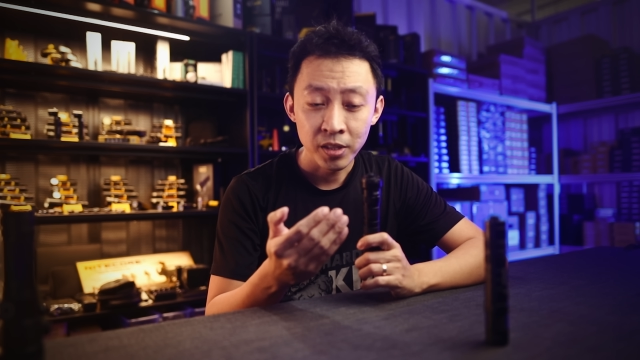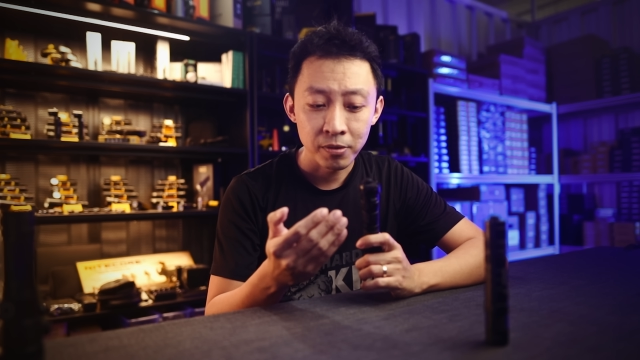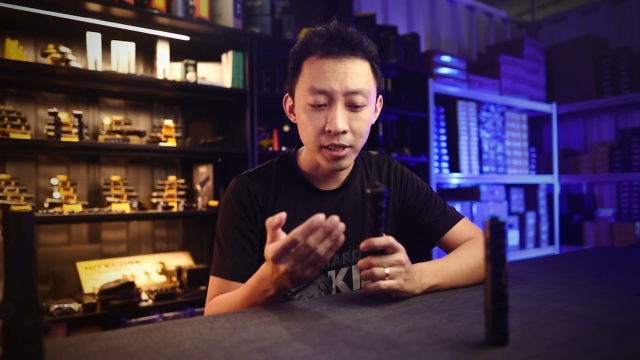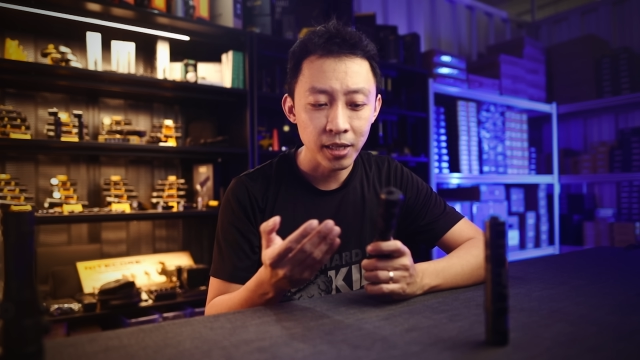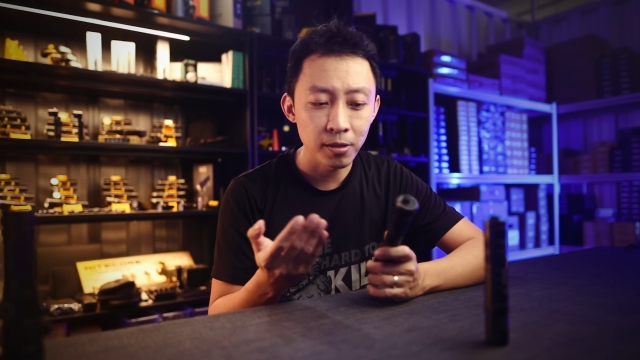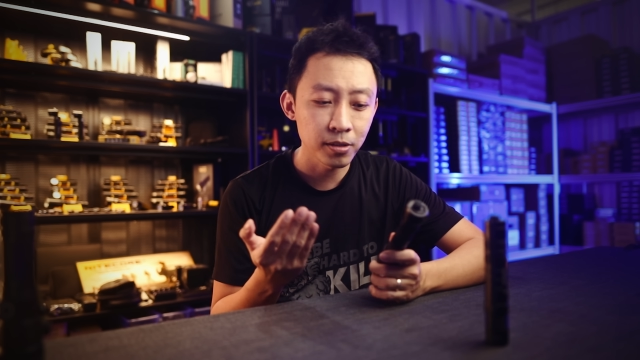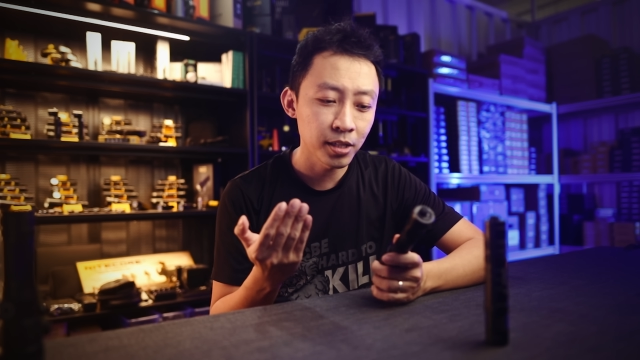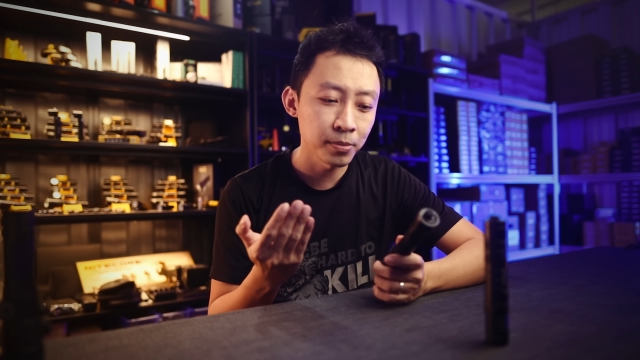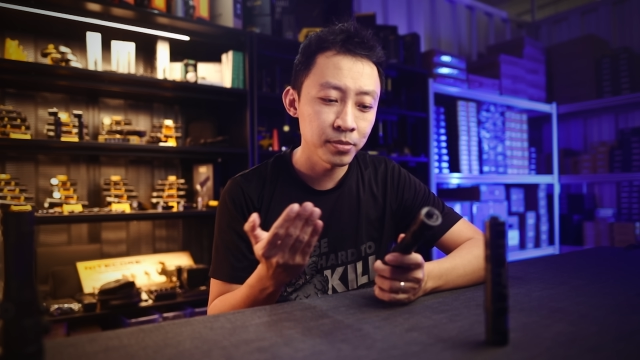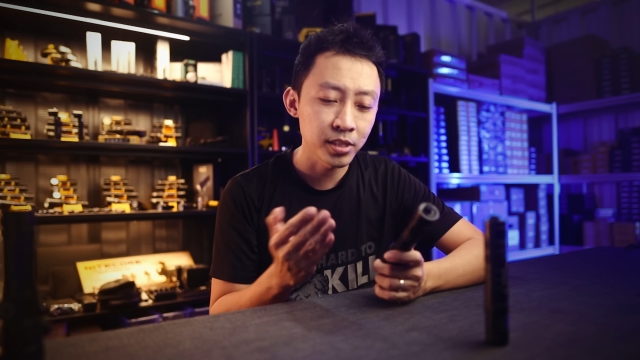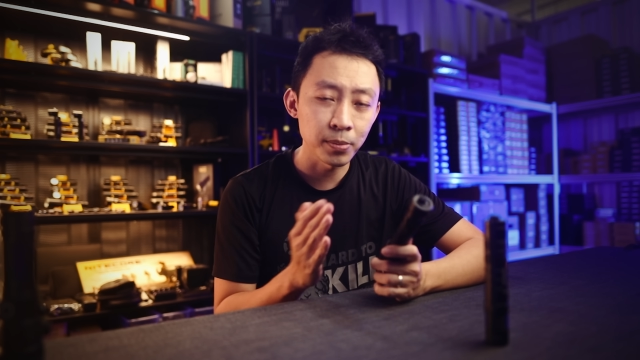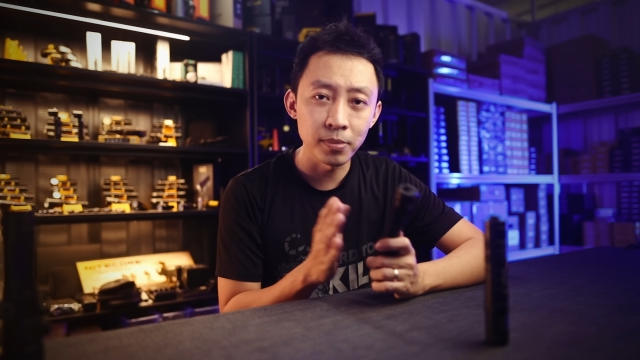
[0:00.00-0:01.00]
right? How
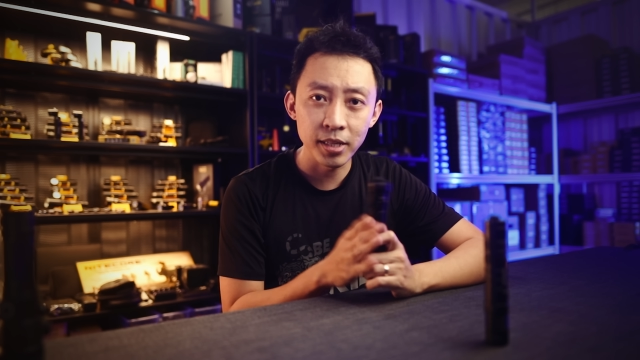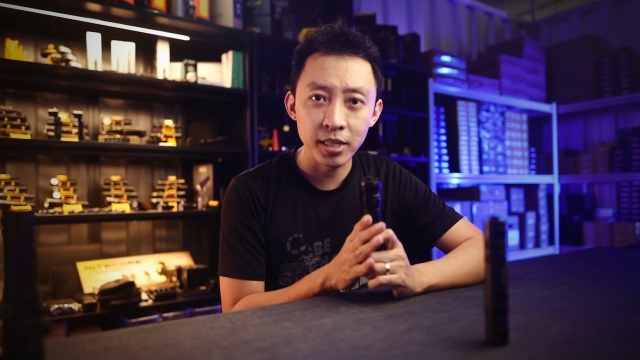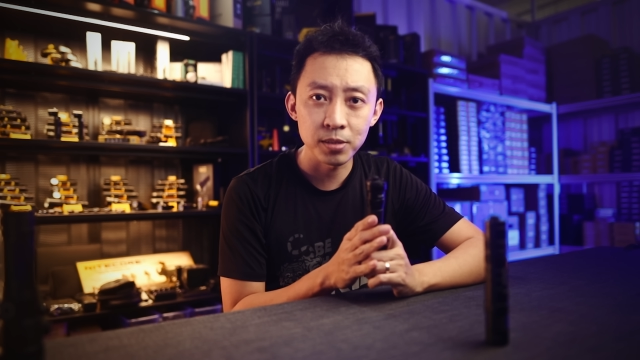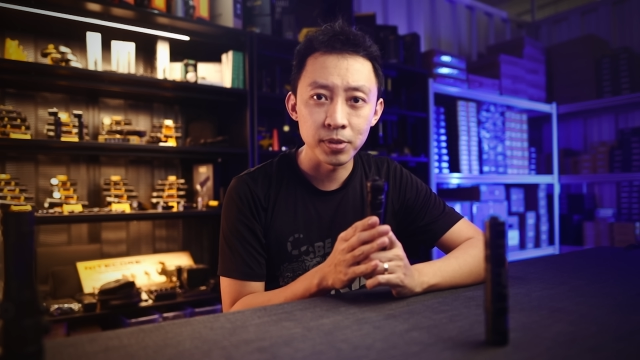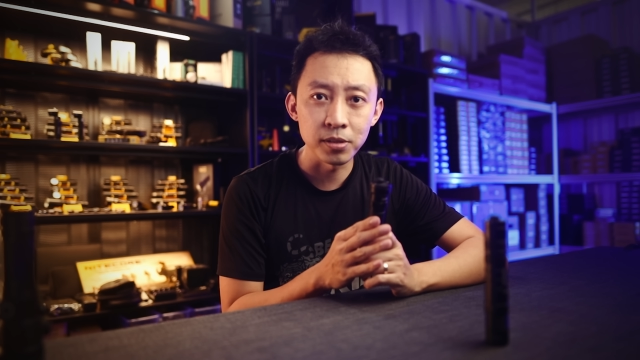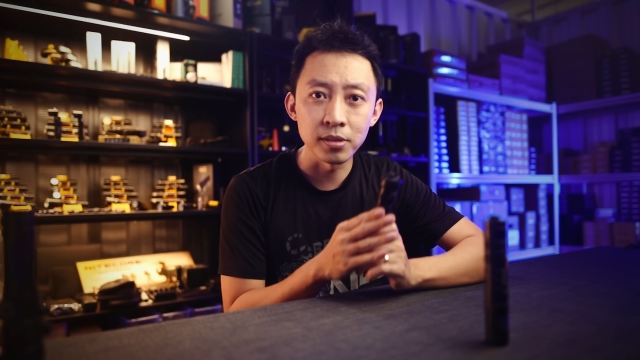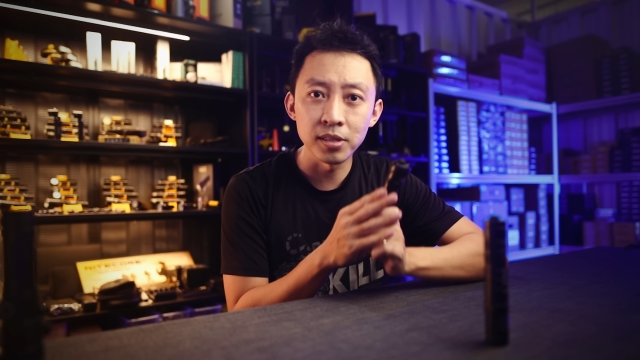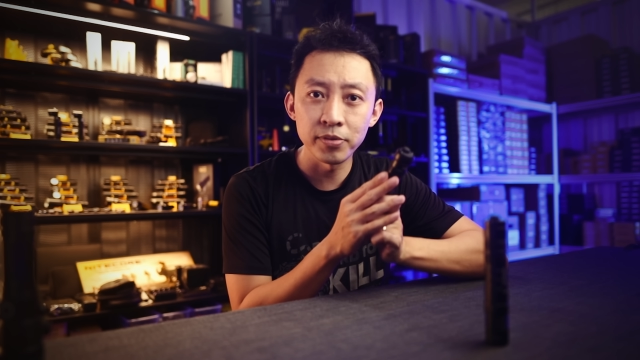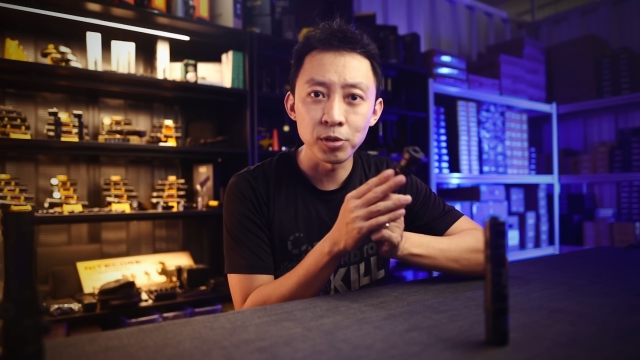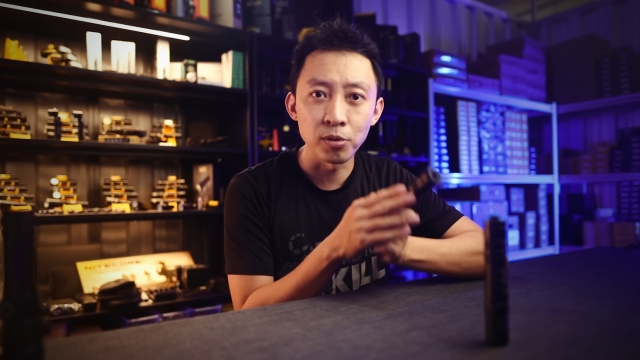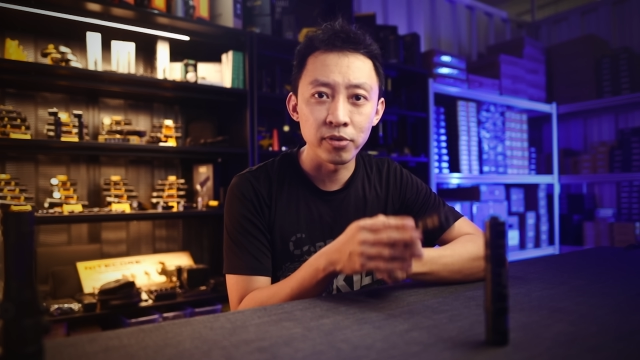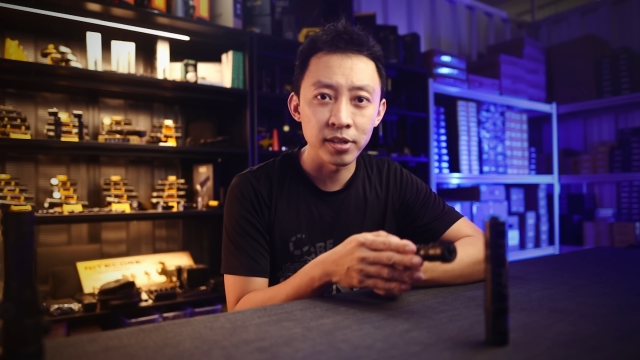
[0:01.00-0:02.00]
come some lights, when you leave it
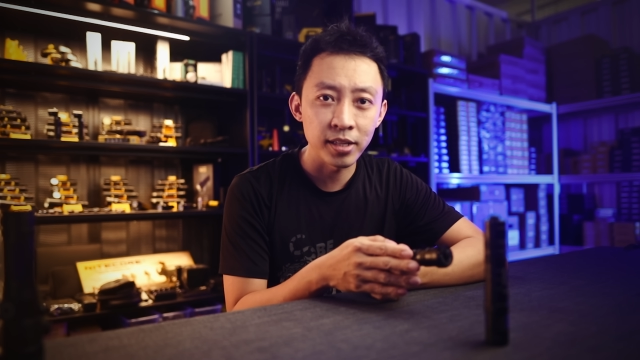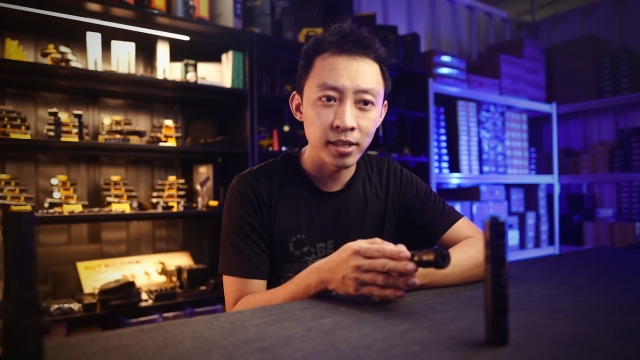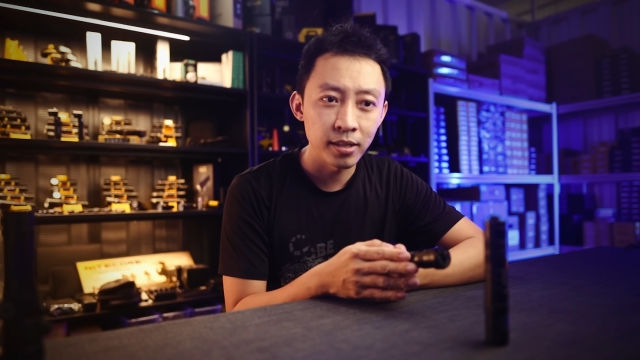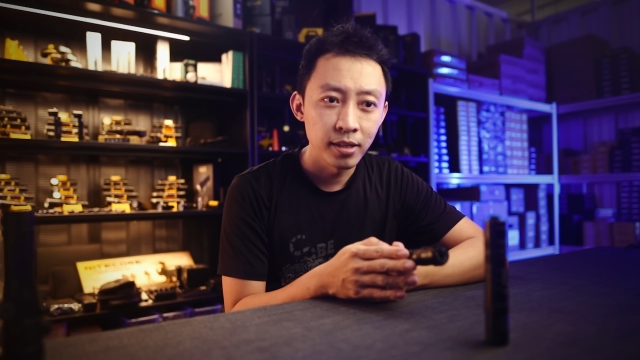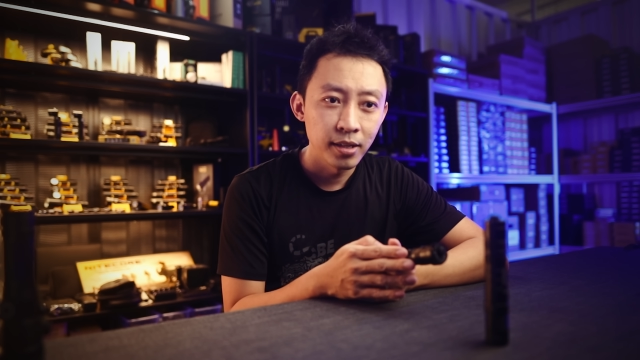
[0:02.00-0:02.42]
overnight